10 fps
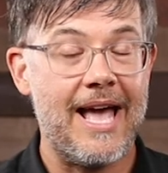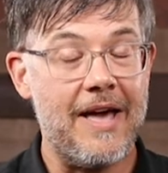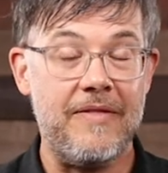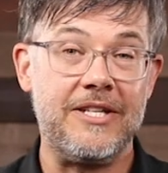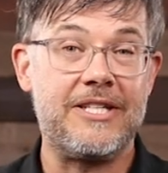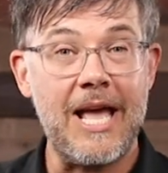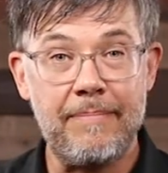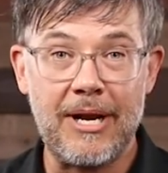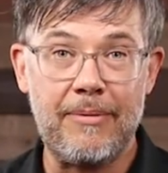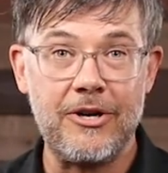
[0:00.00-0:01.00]
and then
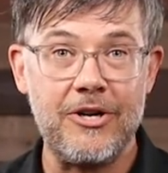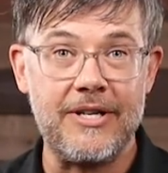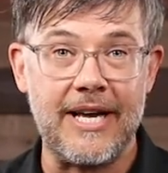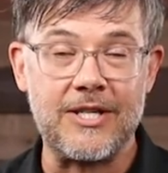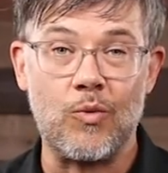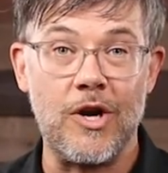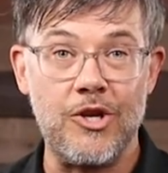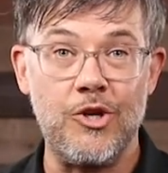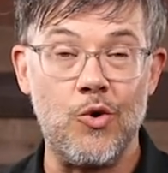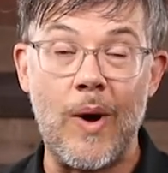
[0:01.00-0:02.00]
tape it up on your desk where
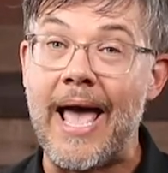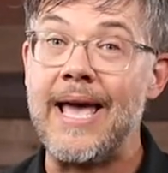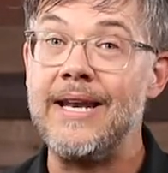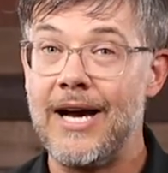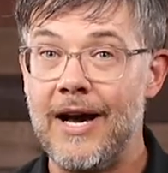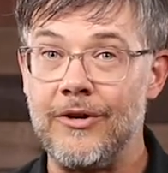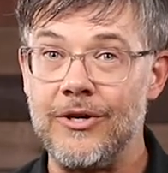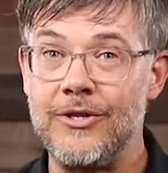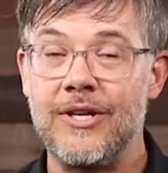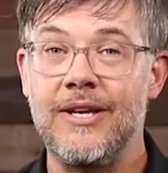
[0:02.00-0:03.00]
you and
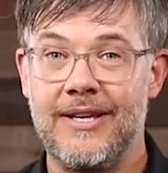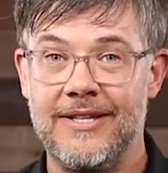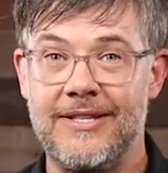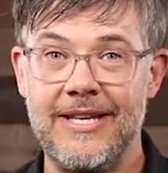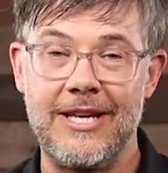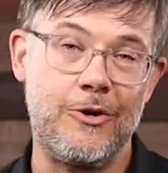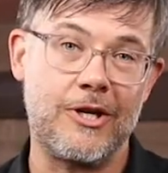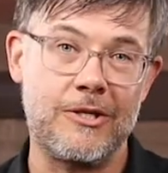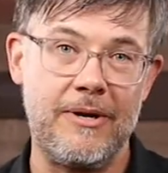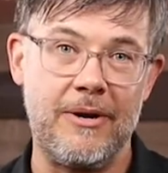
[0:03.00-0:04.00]
others can see your
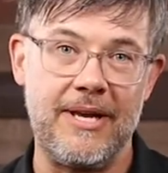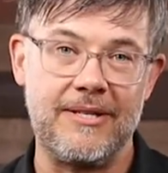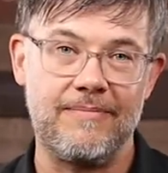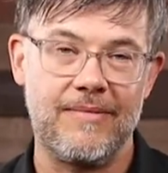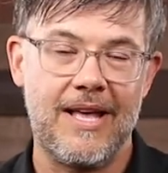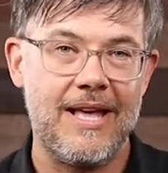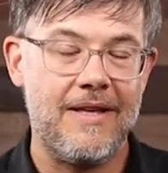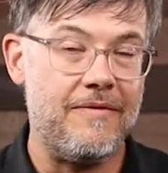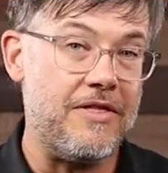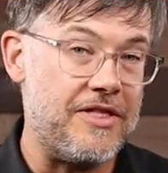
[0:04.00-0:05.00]
experiment.
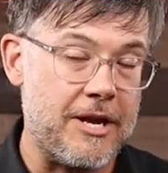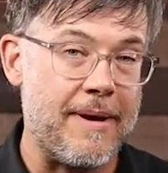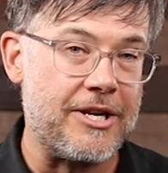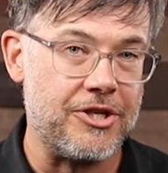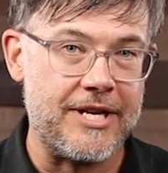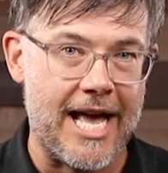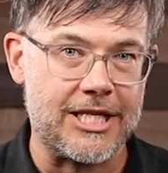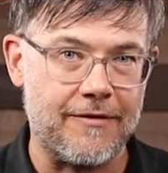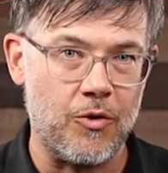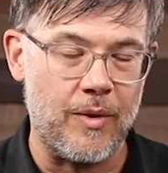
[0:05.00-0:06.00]
Then think about your
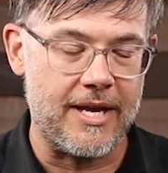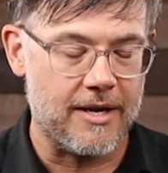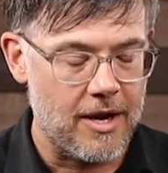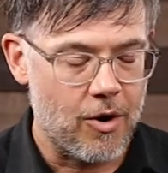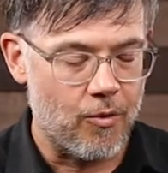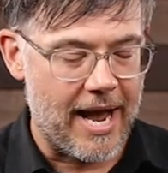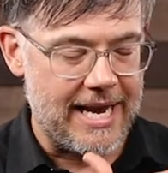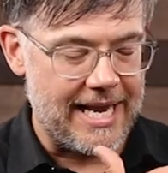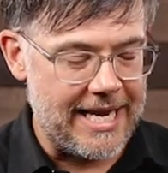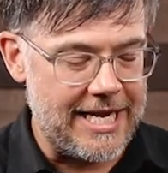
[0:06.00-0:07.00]
tasks for the week.
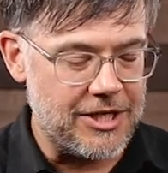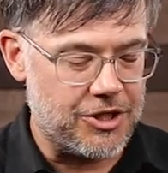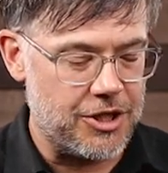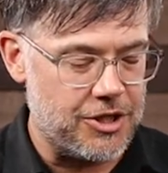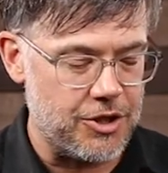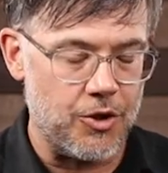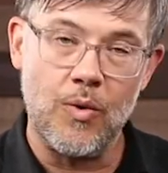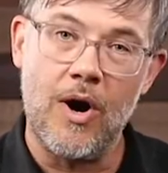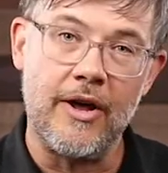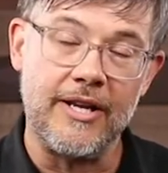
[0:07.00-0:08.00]
Write each
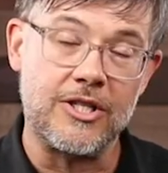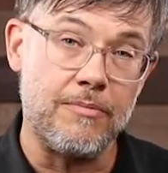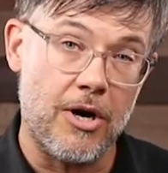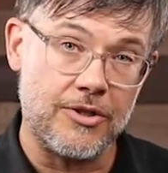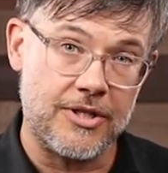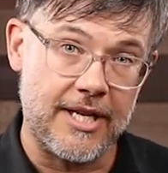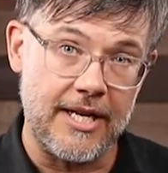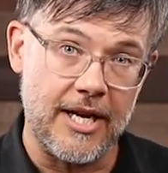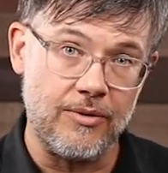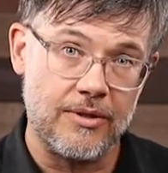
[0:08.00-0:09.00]
to-do on a small
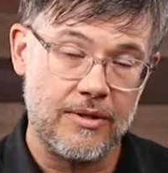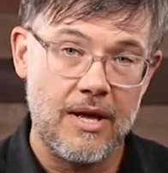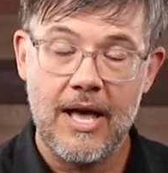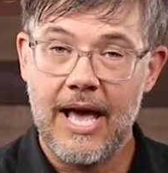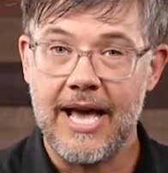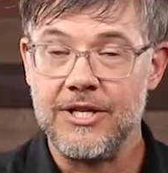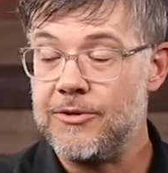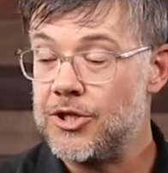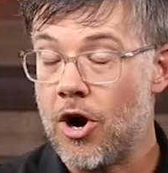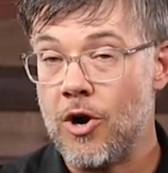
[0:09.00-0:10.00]
sticky note, and
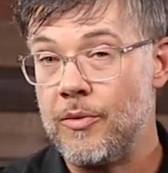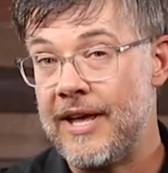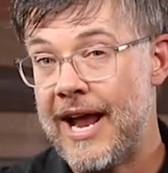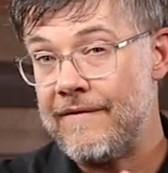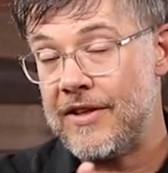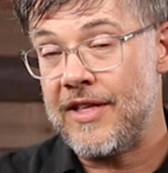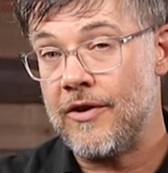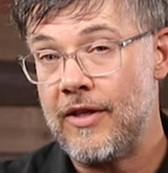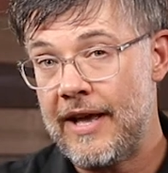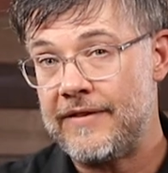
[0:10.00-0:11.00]
start with everything
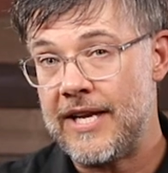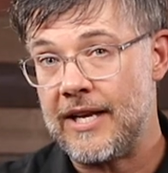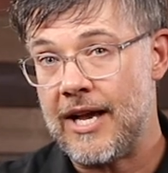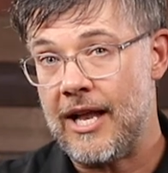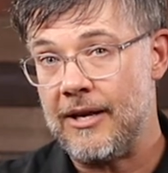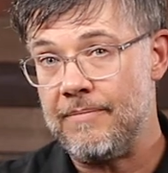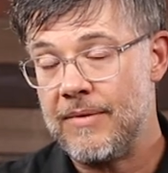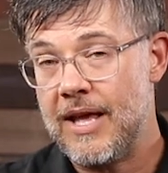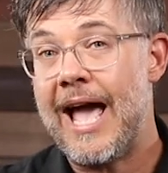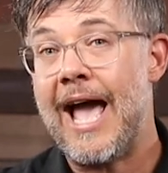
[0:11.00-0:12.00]
on the left-hand column.
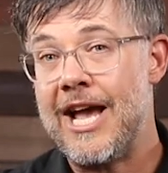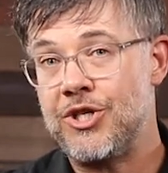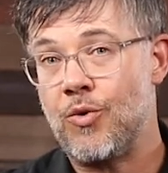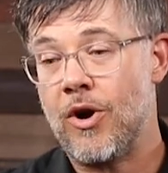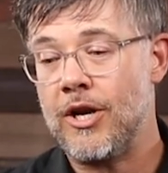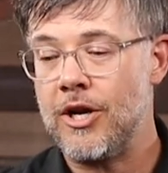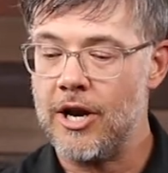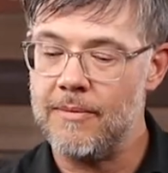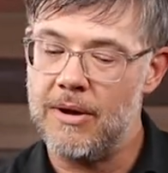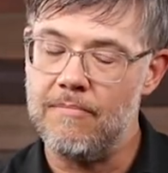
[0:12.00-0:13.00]
As you're working
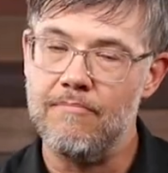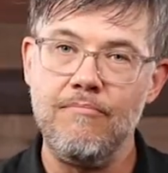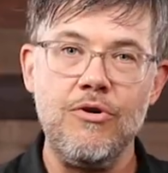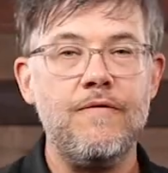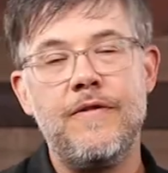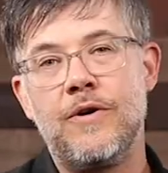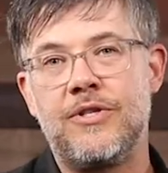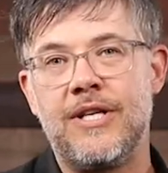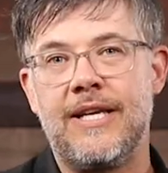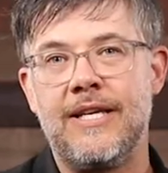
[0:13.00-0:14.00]
on them, move
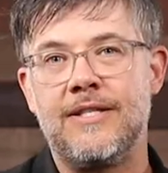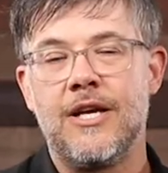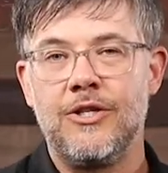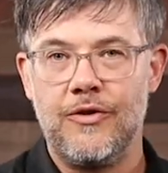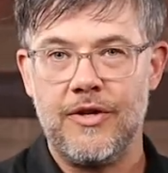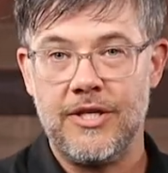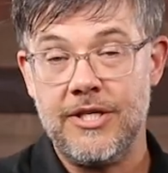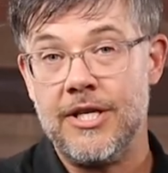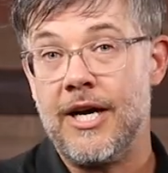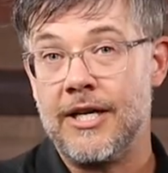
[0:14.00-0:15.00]
those stickies to the
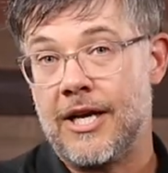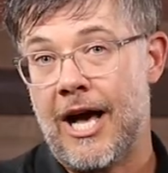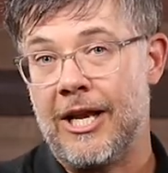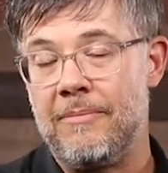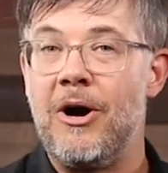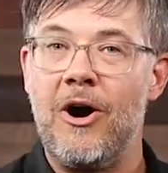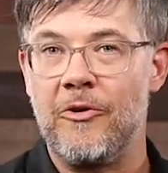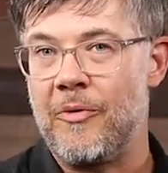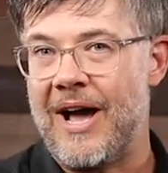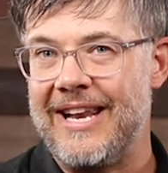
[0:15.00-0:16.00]
done column on
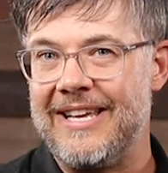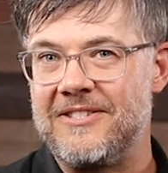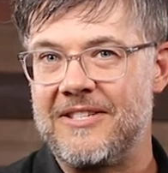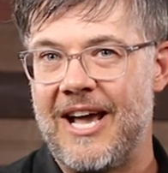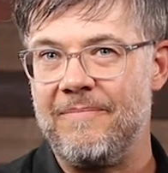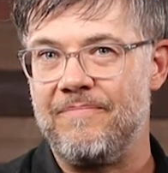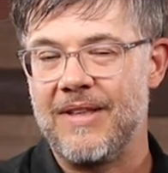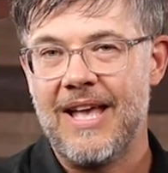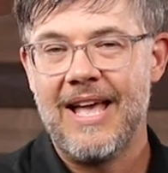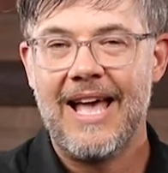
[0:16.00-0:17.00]
the right-hand side.
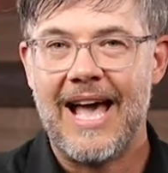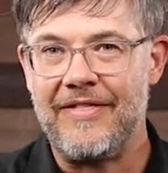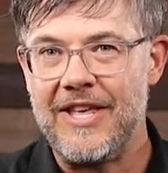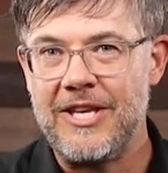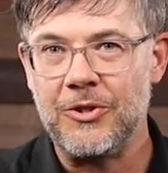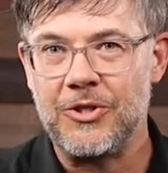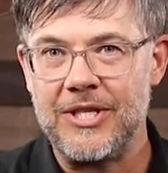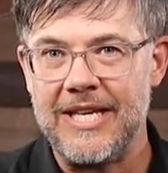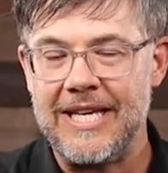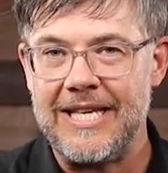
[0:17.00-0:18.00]
I think you'll
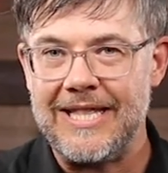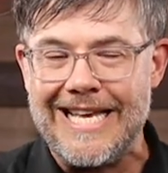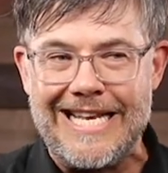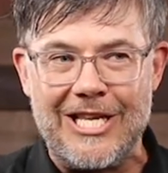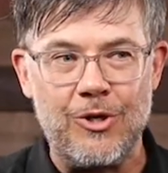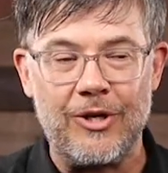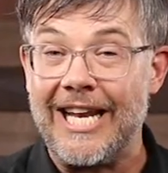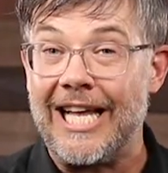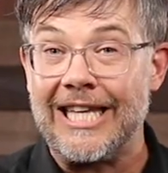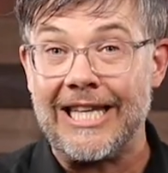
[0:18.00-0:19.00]
see that you'll
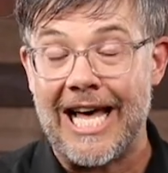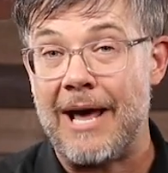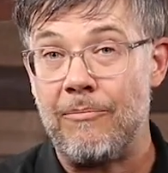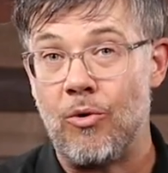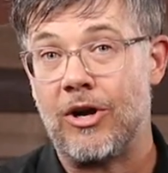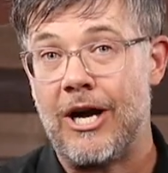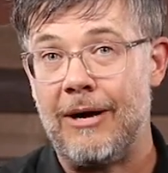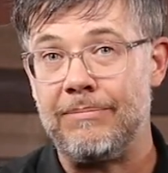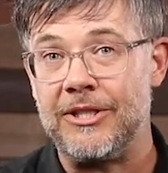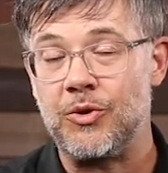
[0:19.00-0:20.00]
get a lot more
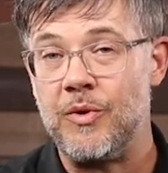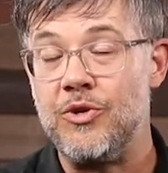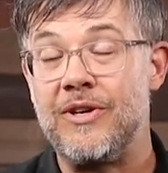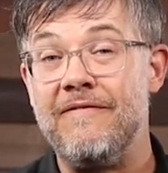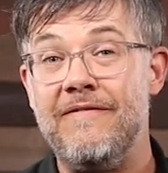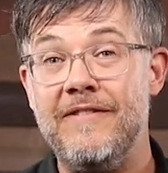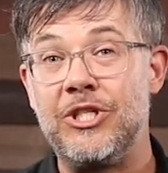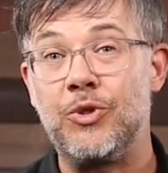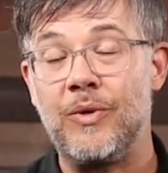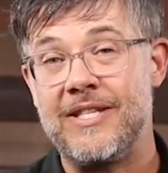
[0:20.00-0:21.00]
accomplished when you can visually